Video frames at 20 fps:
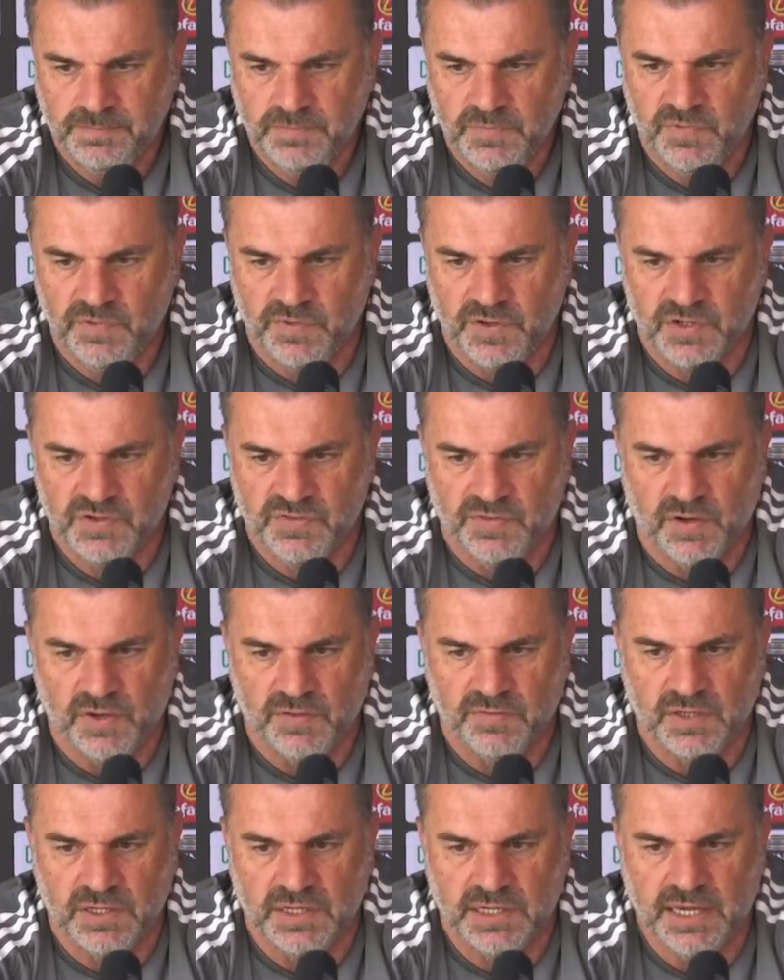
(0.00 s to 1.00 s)
first
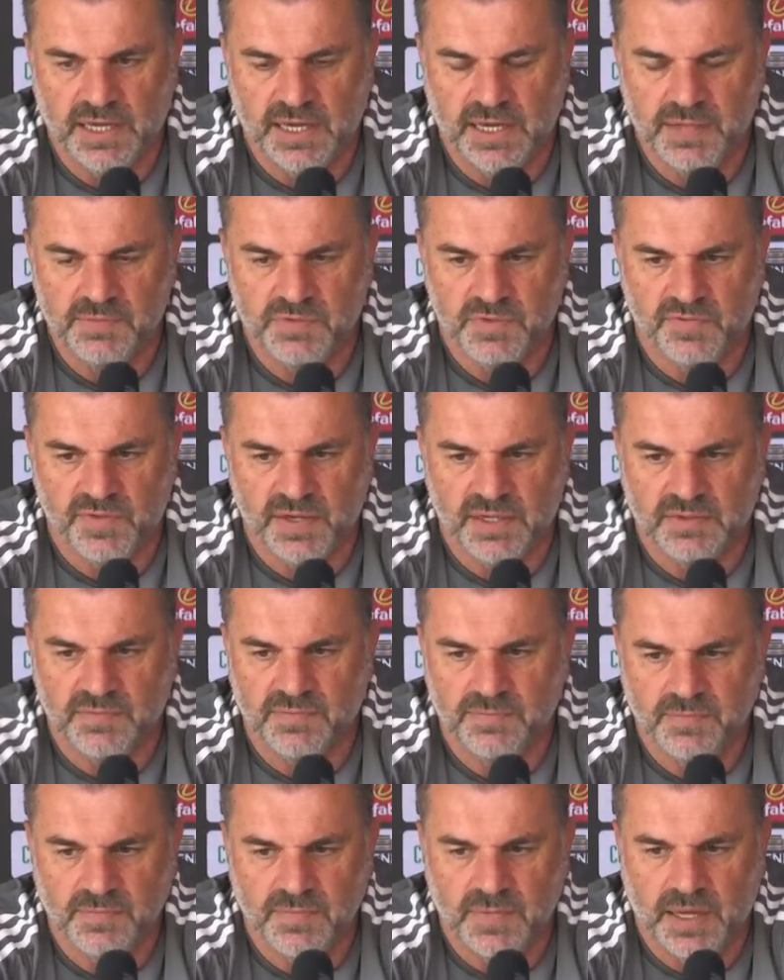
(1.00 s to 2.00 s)
5 league games, we've had
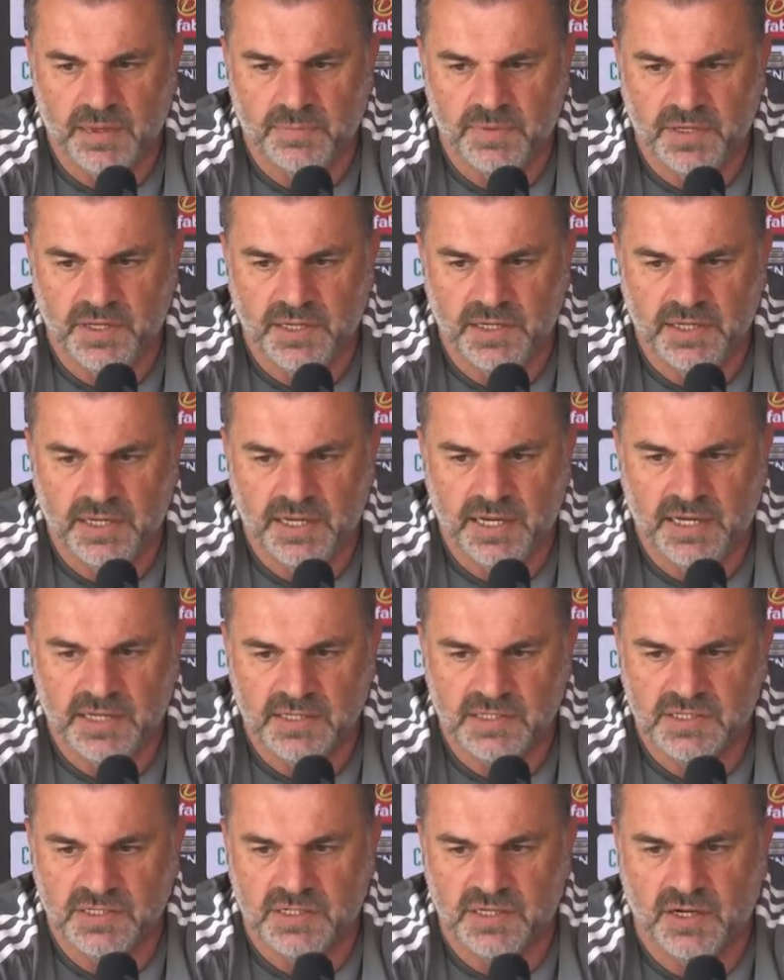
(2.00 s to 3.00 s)
Aberdeen and
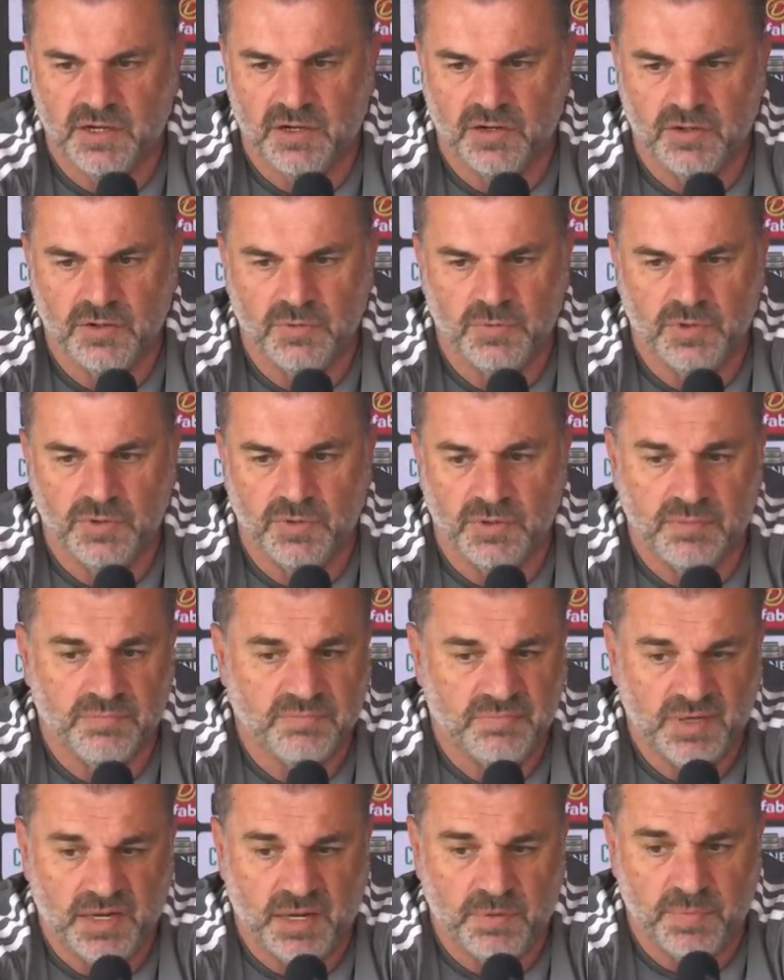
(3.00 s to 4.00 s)
Hearts at home, who are,
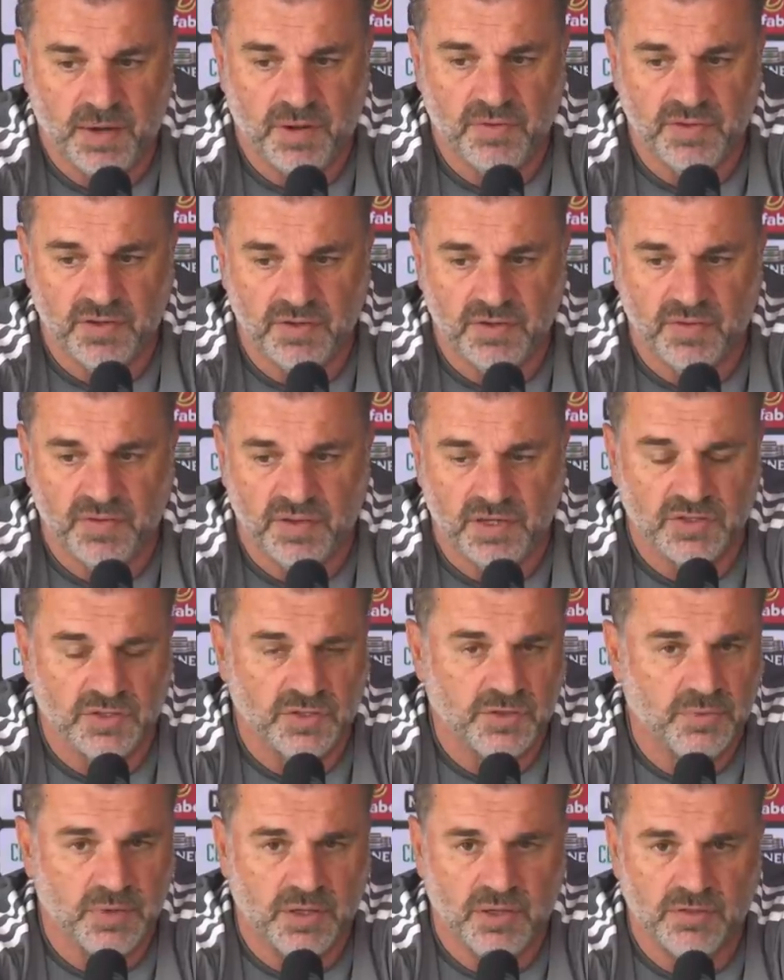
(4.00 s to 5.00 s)
you know, both going to, I think,
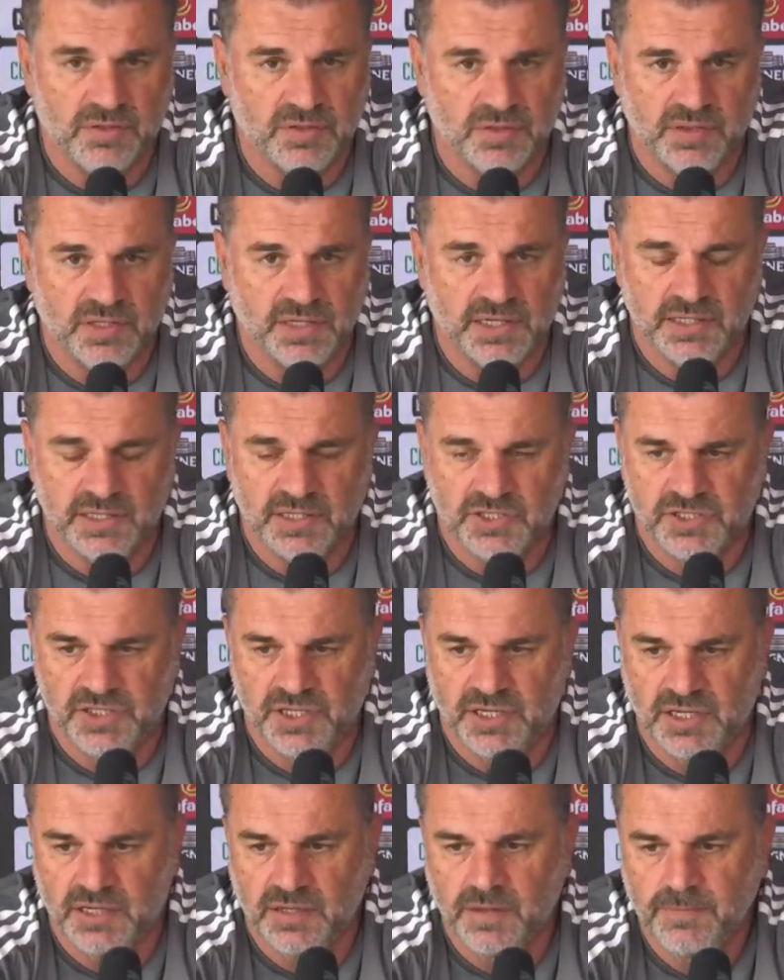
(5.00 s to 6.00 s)
do well in the league this
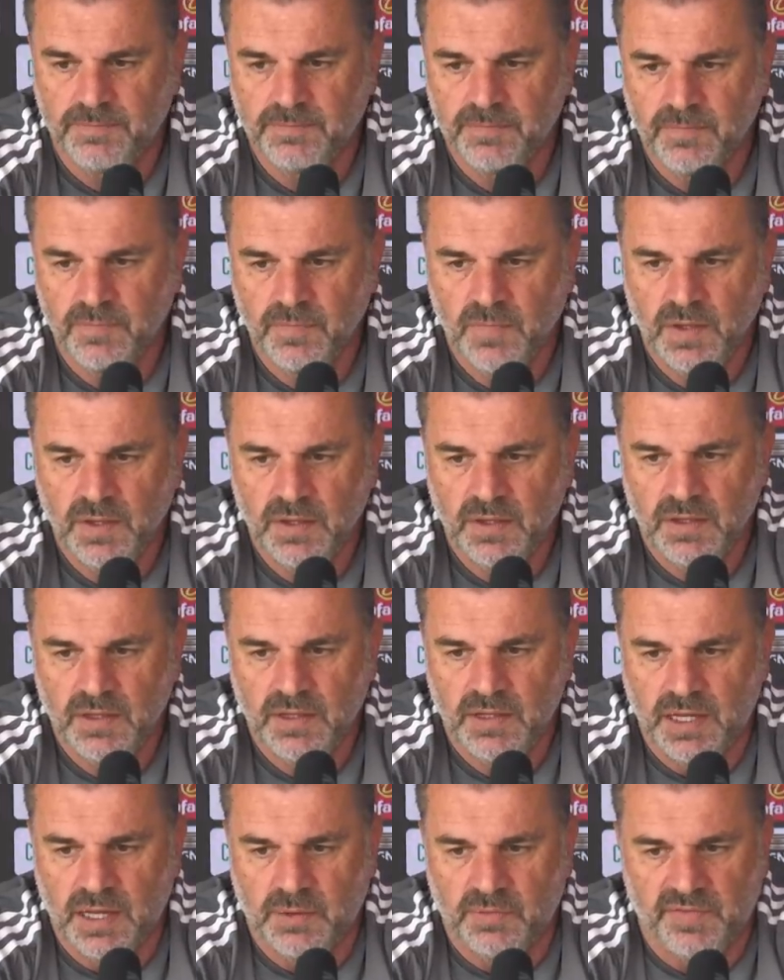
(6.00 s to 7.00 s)
year.
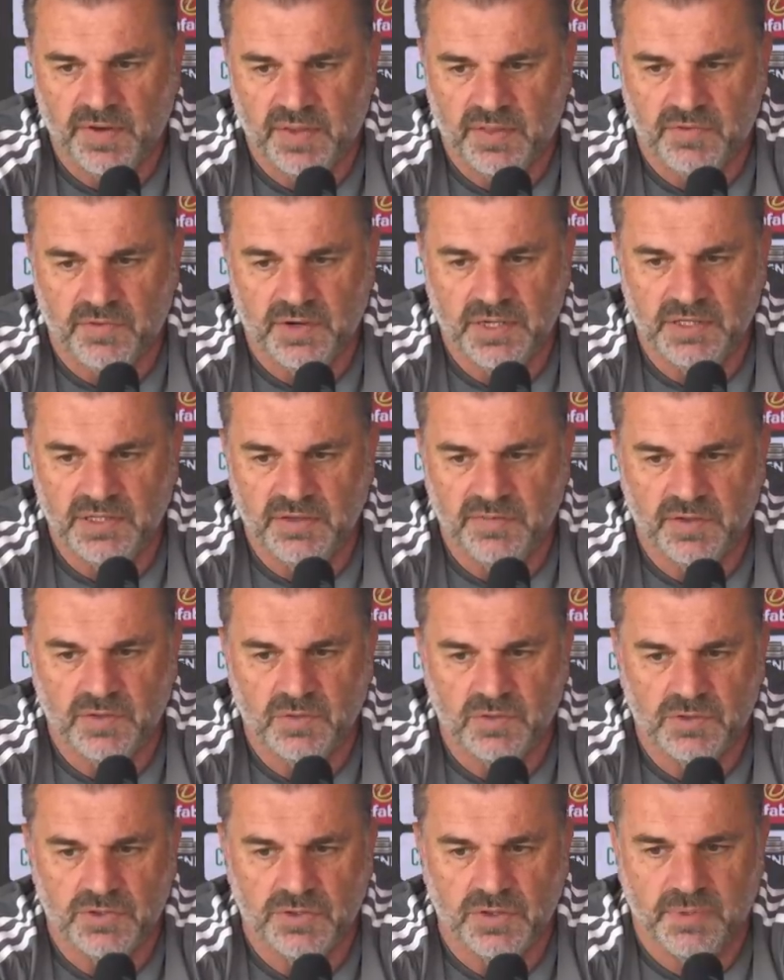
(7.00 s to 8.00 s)
And we've had 3
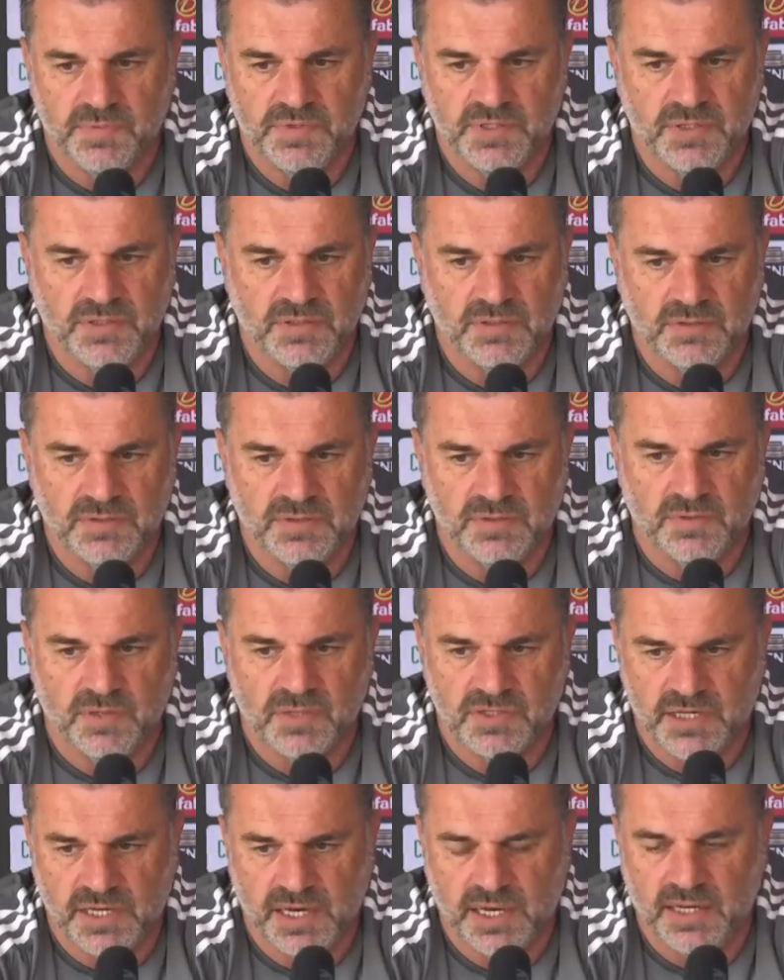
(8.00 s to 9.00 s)
difficult trips to
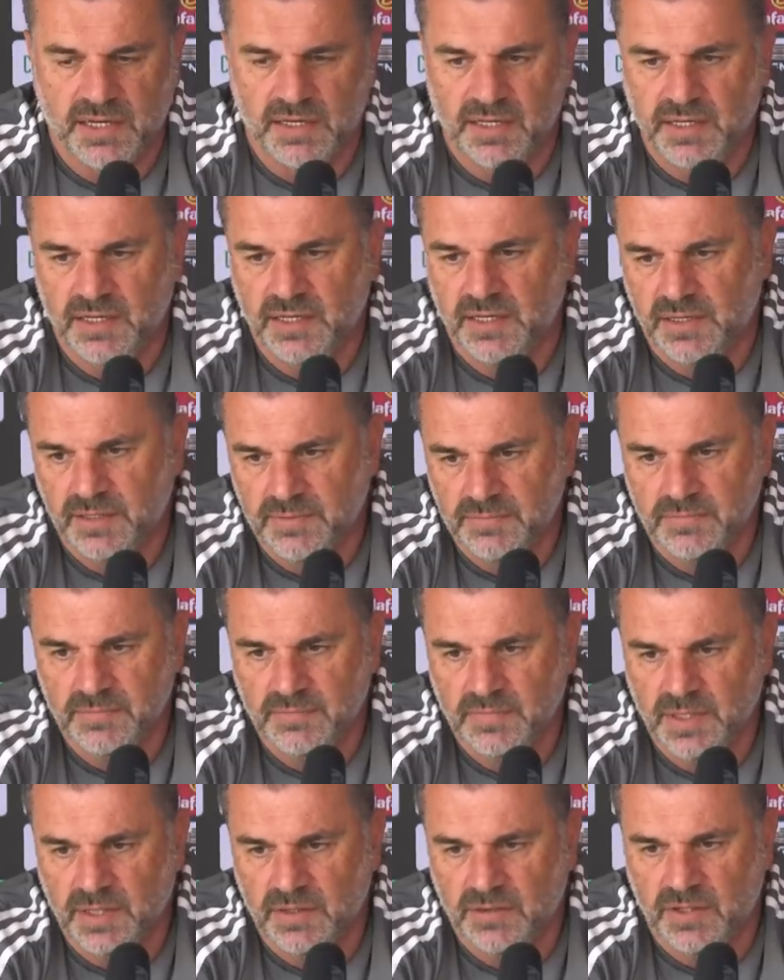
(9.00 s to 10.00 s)
Ross County,
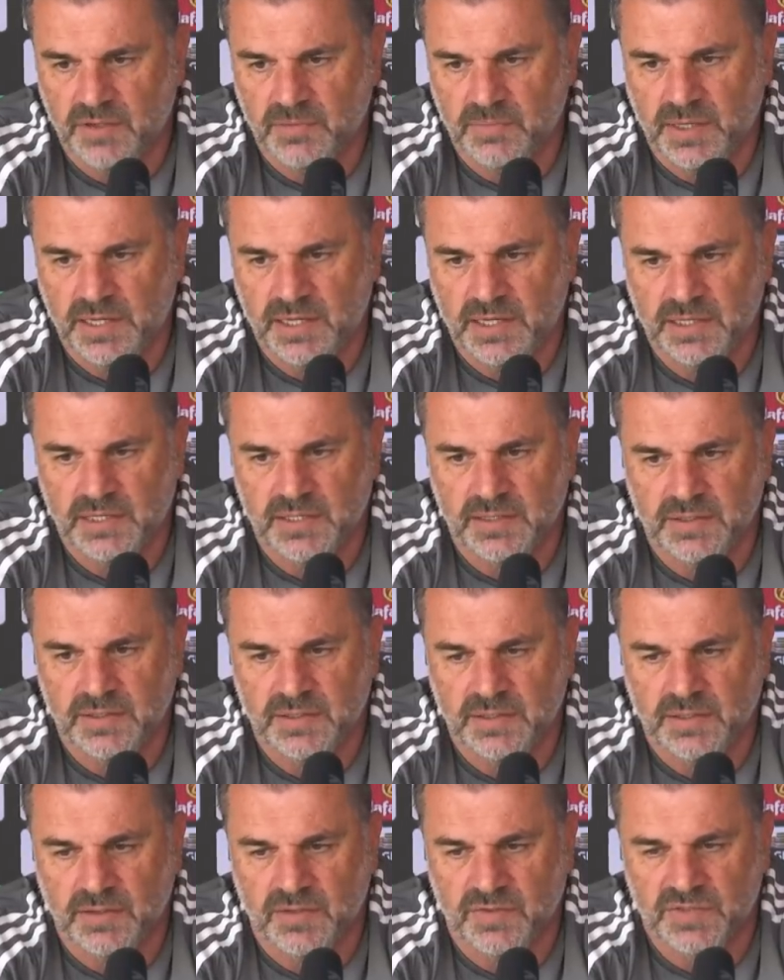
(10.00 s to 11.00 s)
you know, Kilmarnock, and
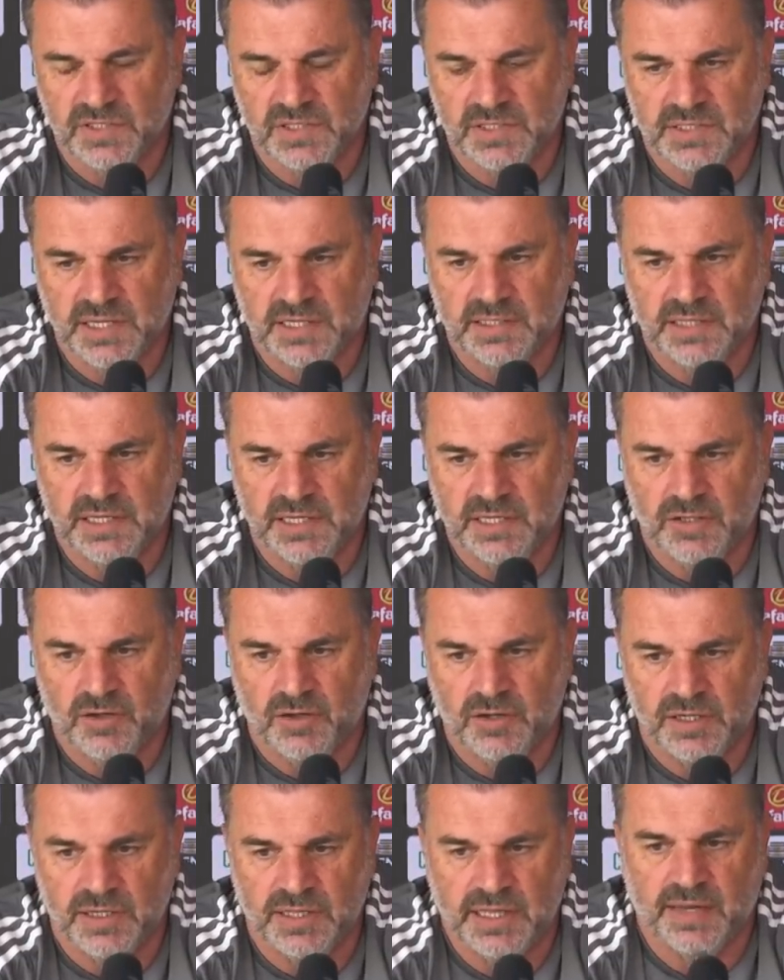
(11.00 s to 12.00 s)
obviously Dundee
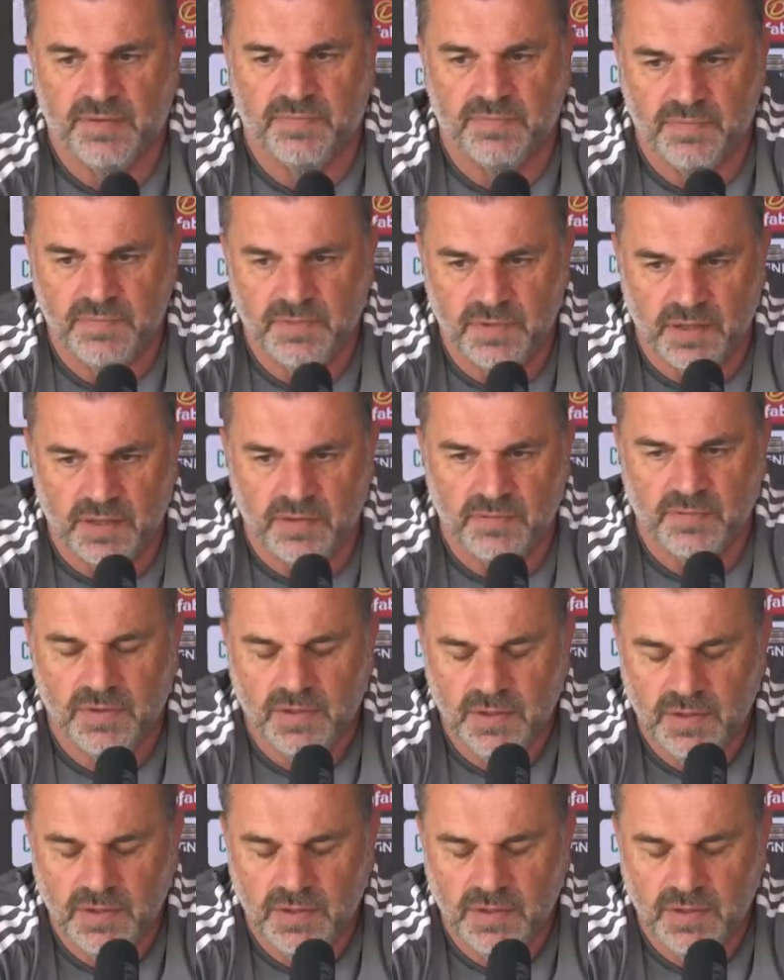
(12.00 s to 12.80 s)
United. Now, you know,